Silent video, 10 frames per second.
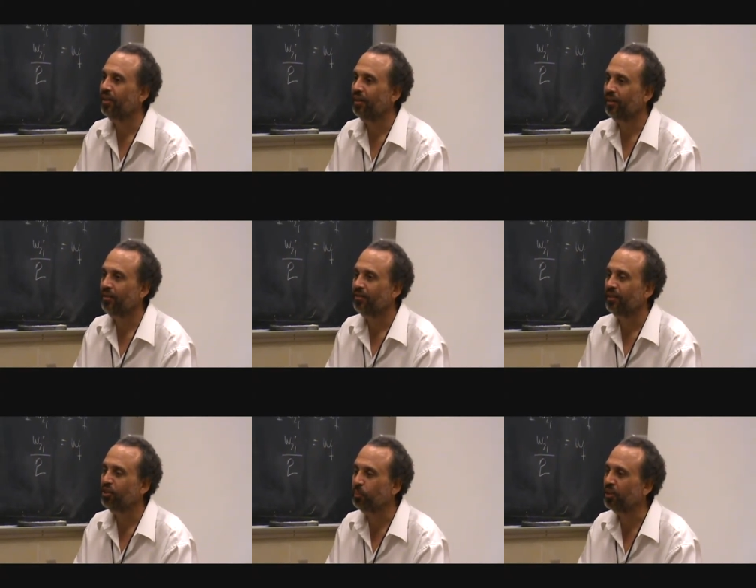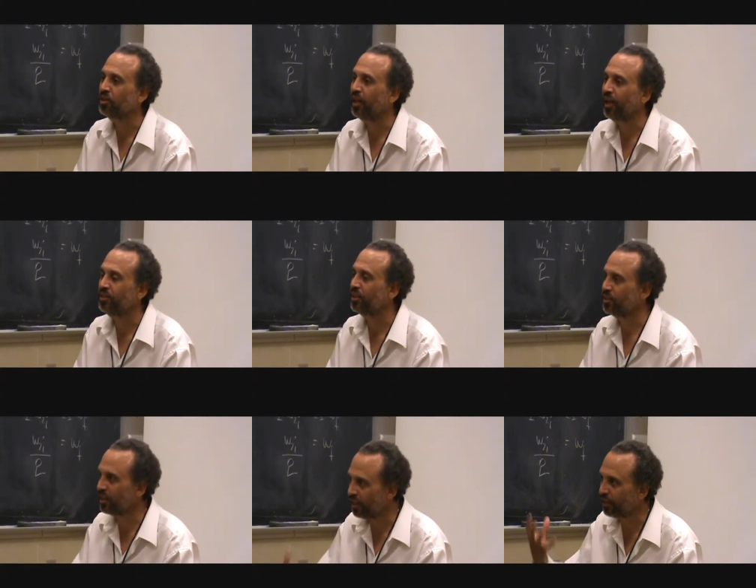uh, specialize
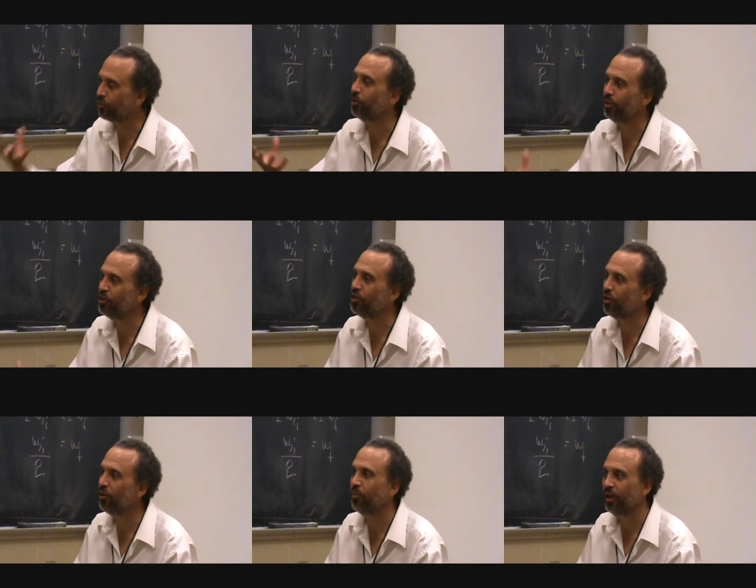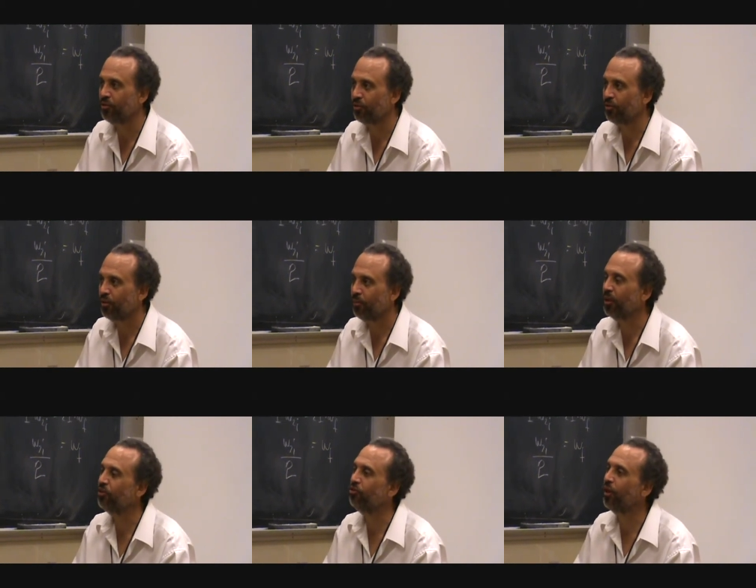as an electrical engineering major
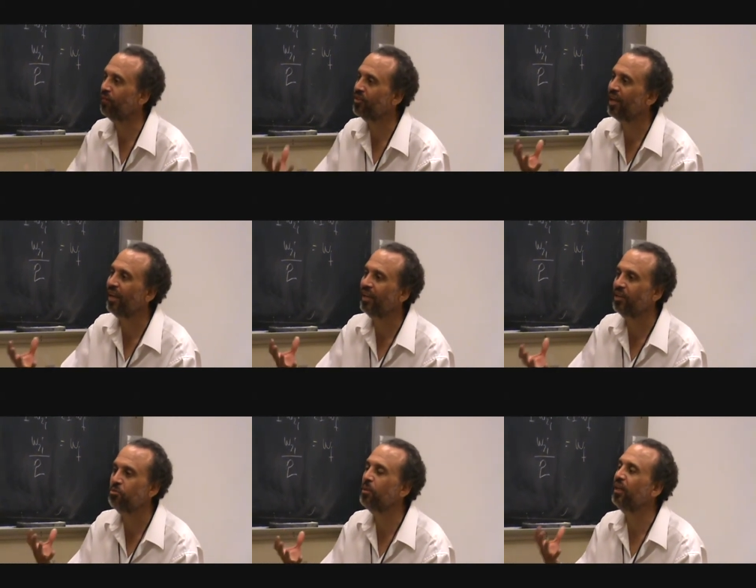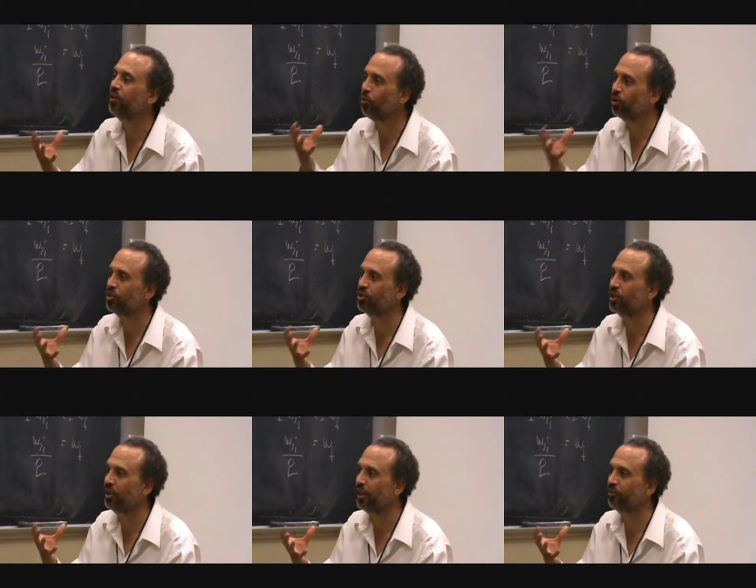because you haven't taken as many courses
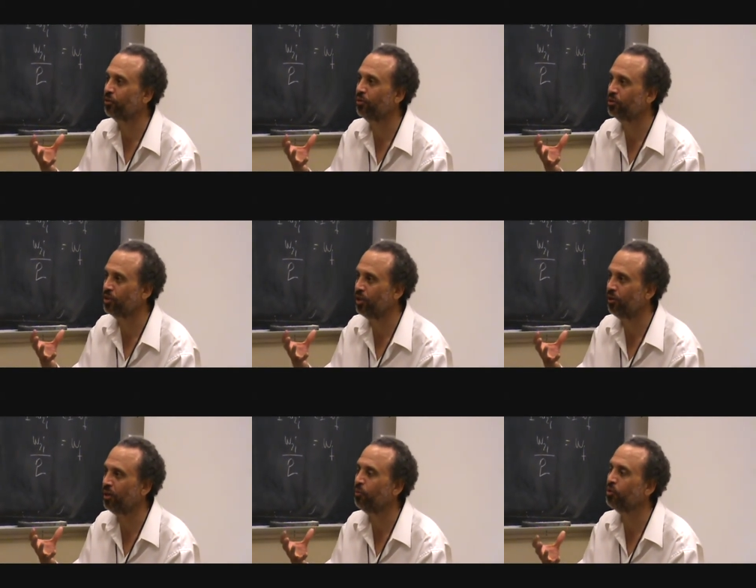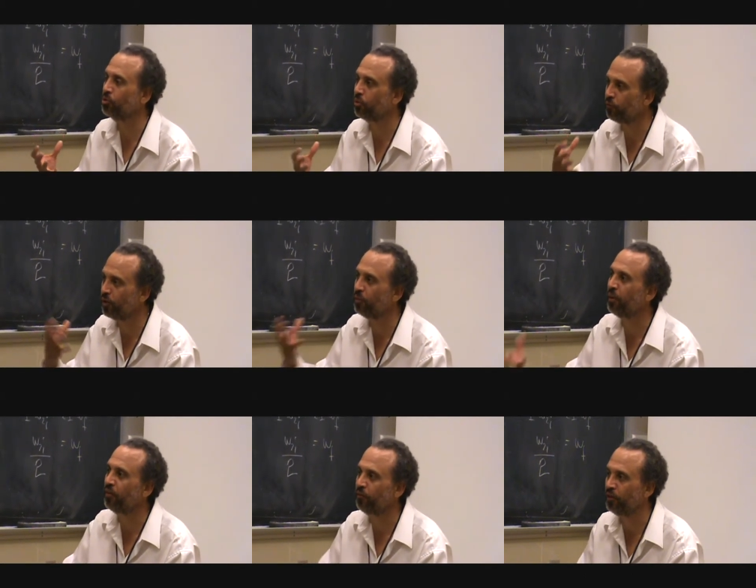in electrical engineering which were filled
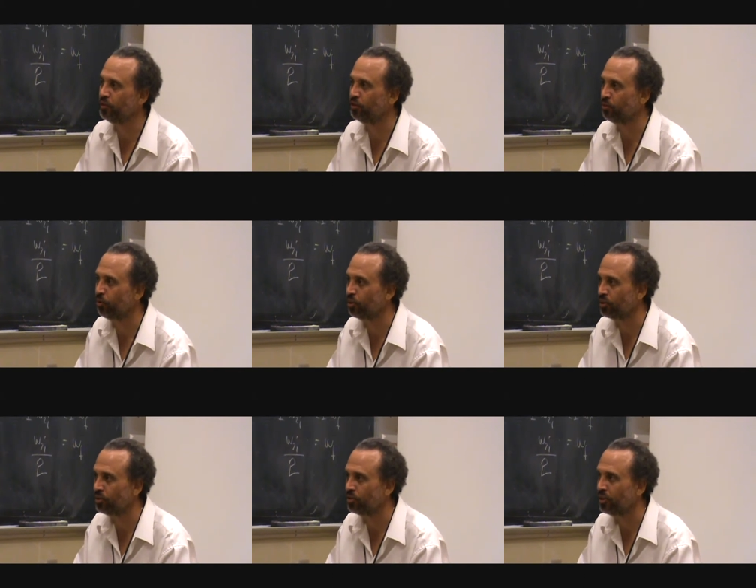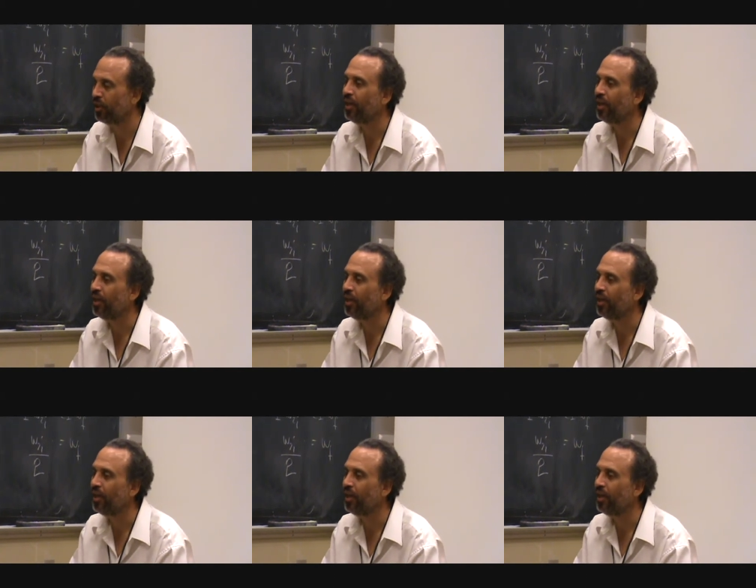by the physics courses.